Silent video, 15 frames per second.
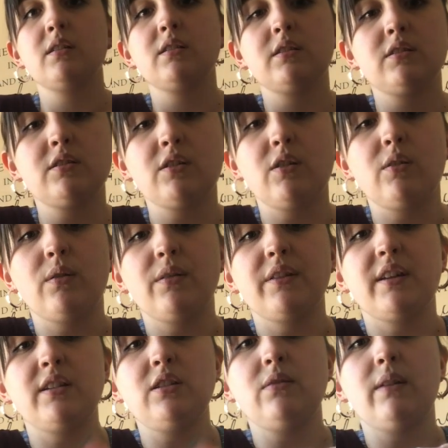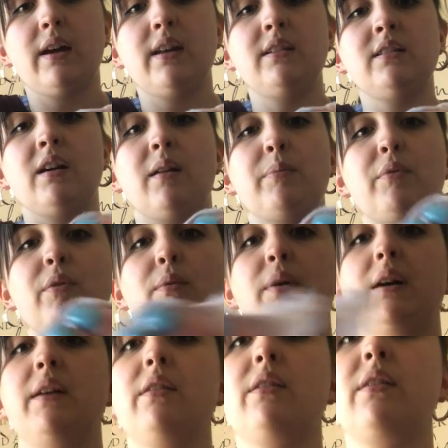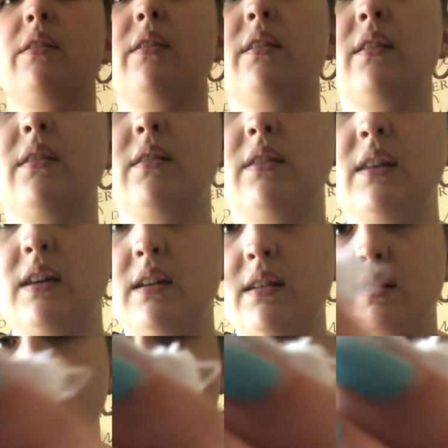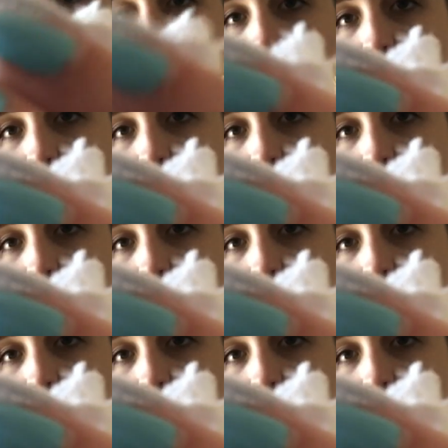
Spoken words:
So then you end up with these